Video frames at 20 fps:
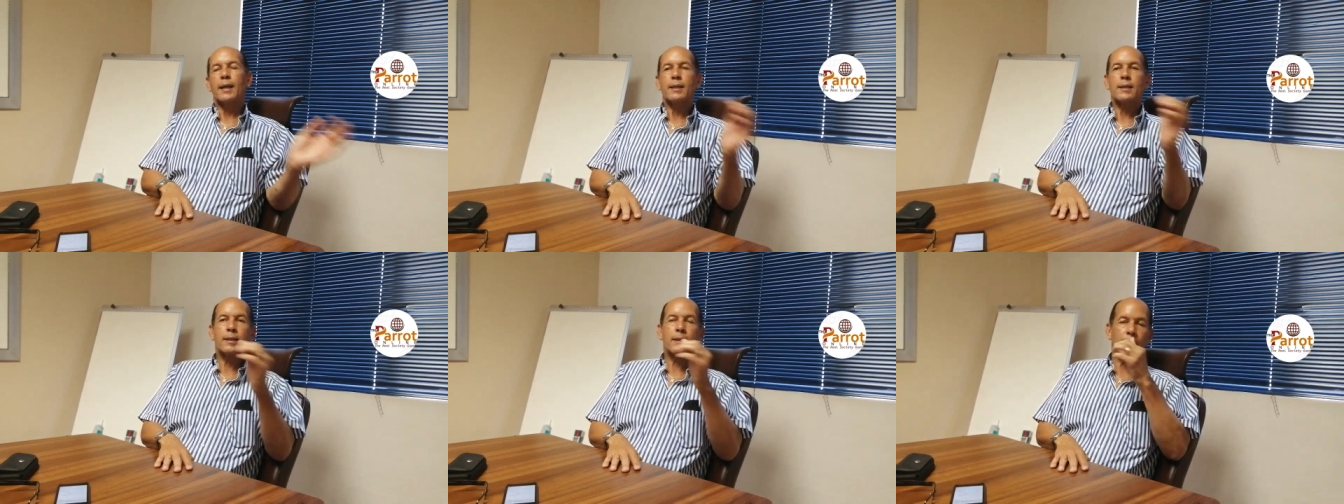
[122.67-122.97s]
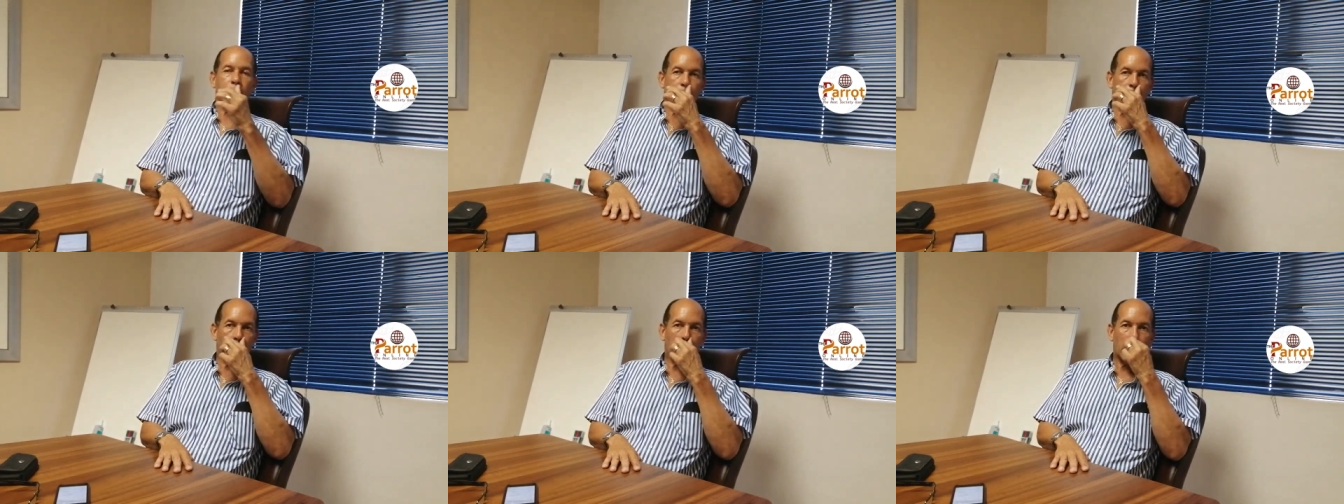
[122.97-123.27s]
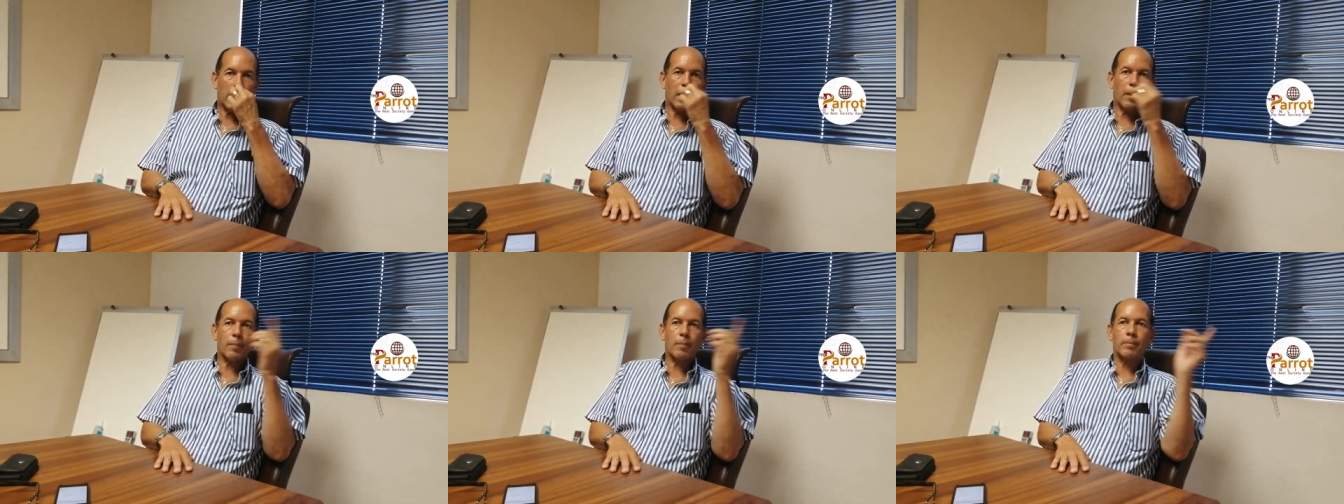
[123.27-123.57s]
As I
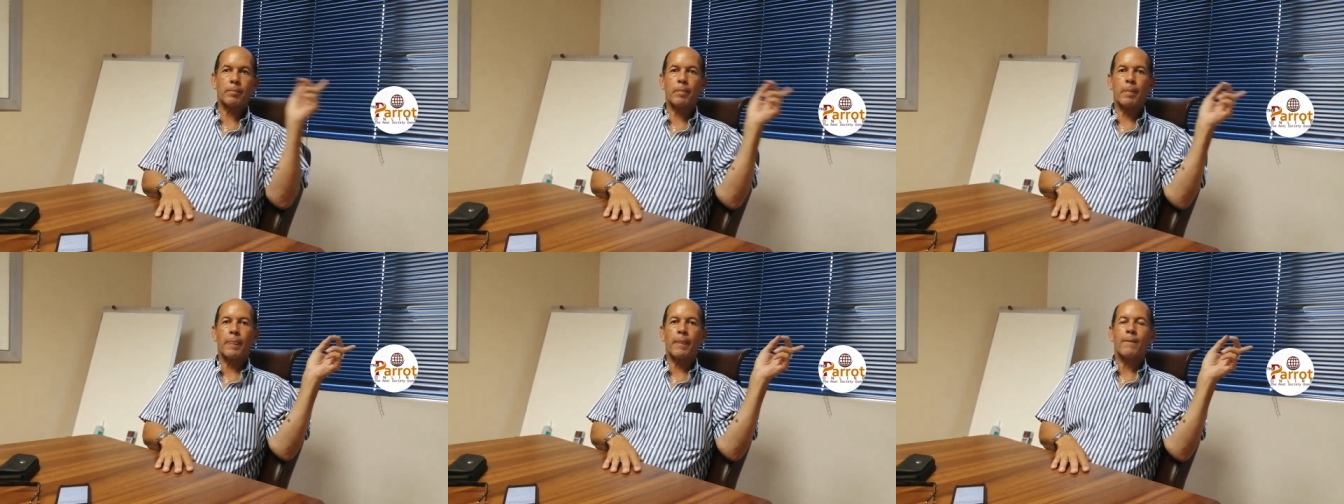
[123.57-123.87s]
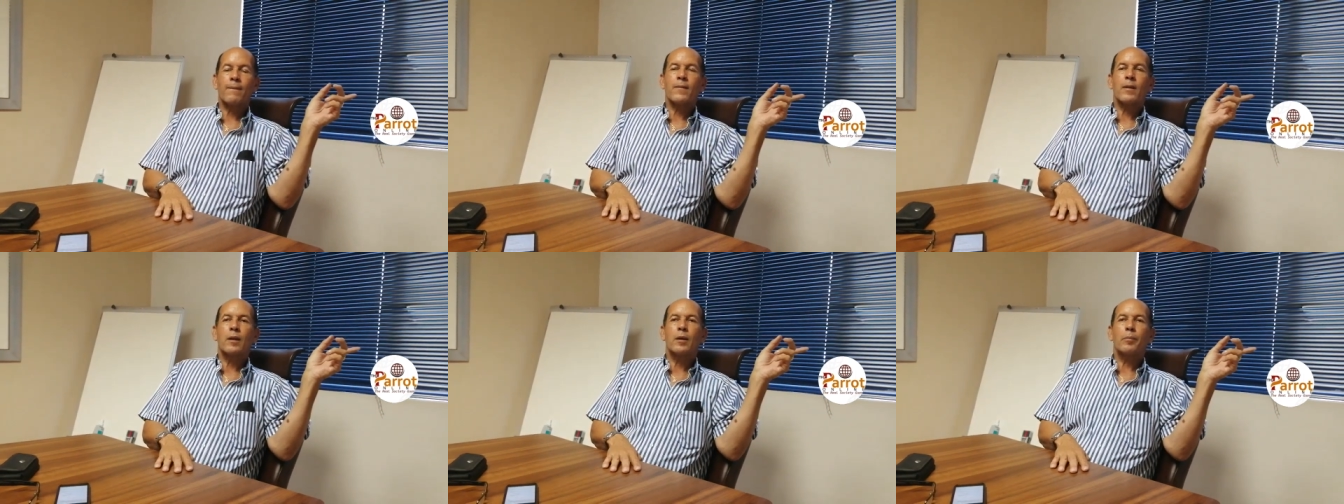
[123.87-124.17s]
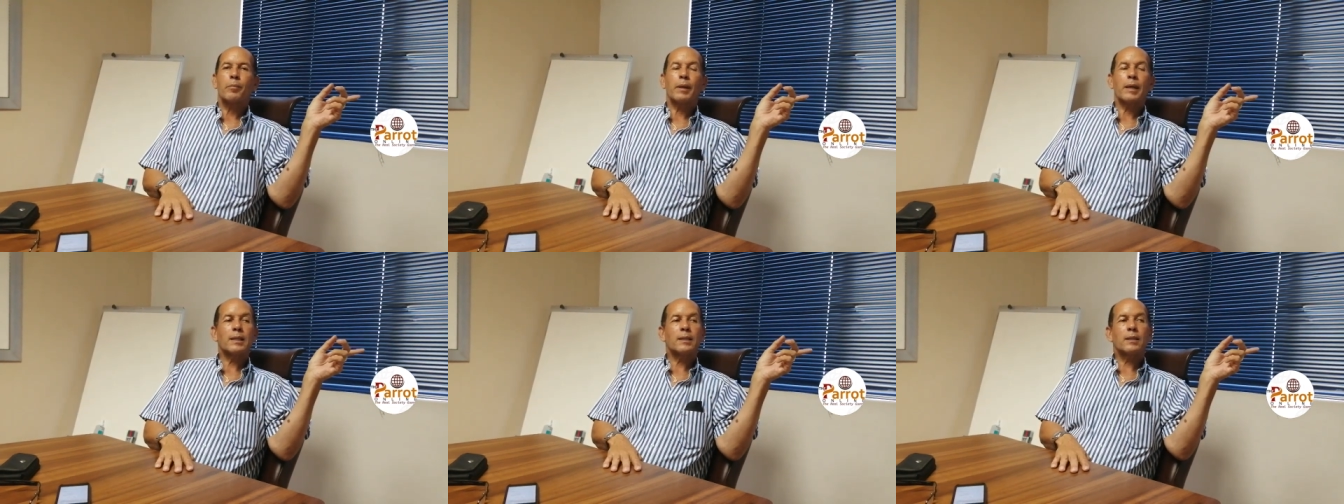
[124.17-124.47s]
said, um,
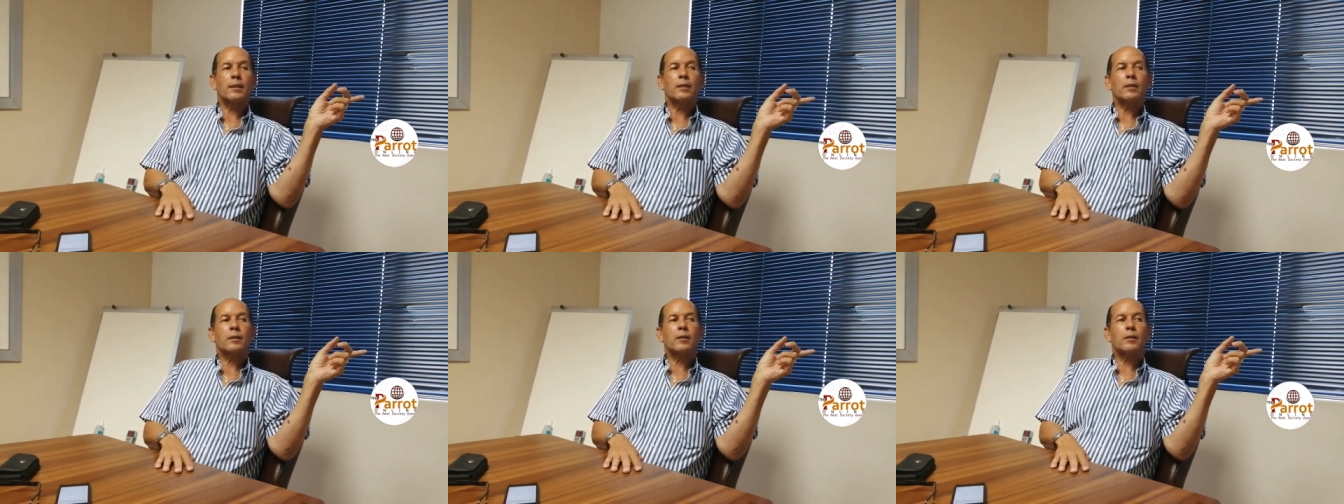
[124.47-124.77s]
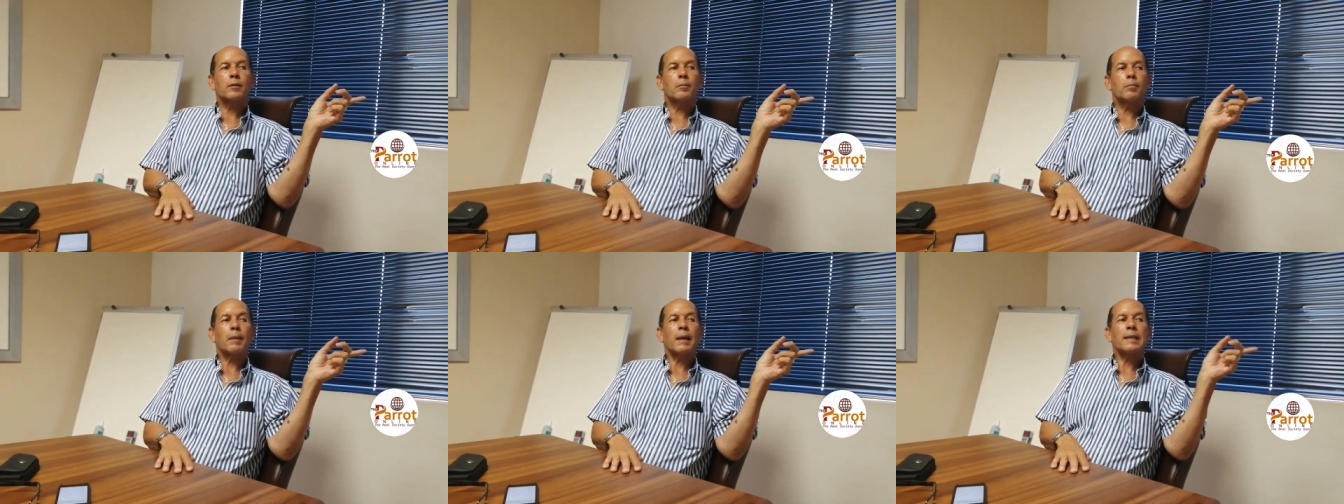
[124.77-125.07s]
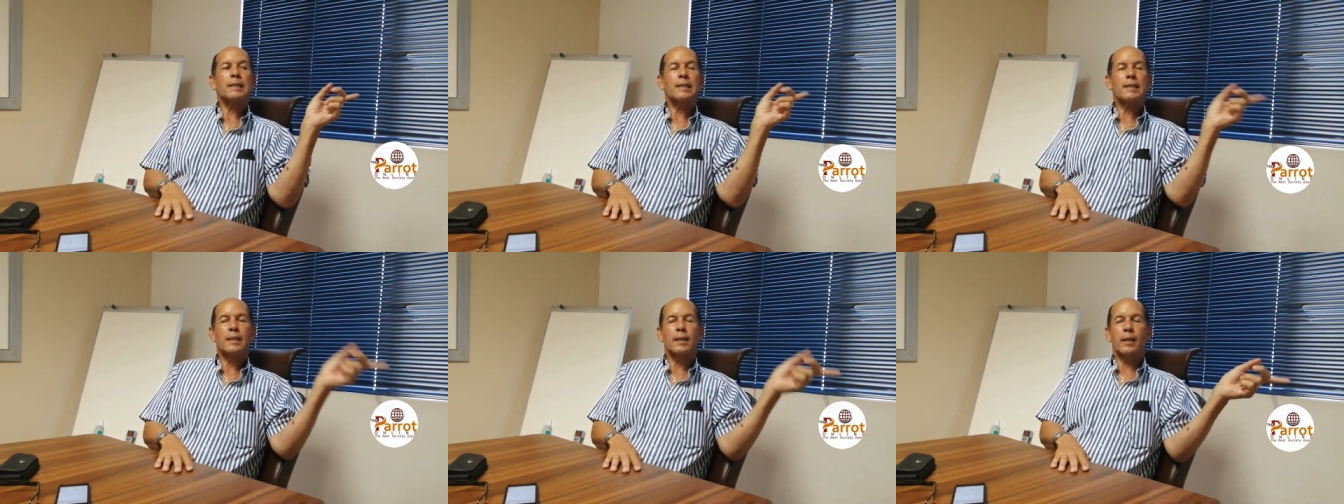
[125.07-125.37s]
President
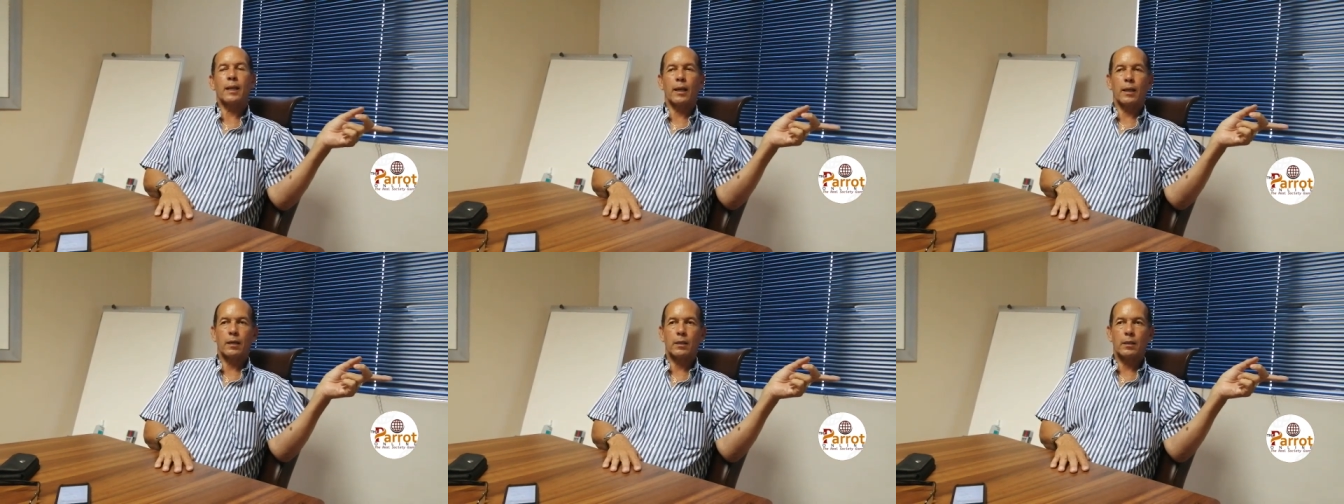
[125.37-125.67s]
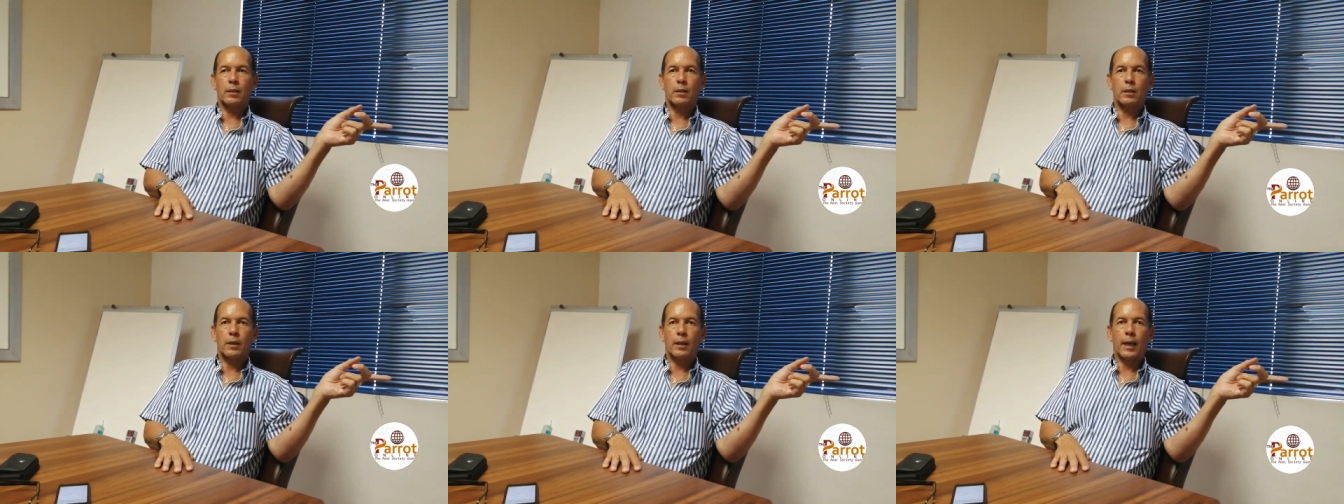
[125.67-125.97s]
Masire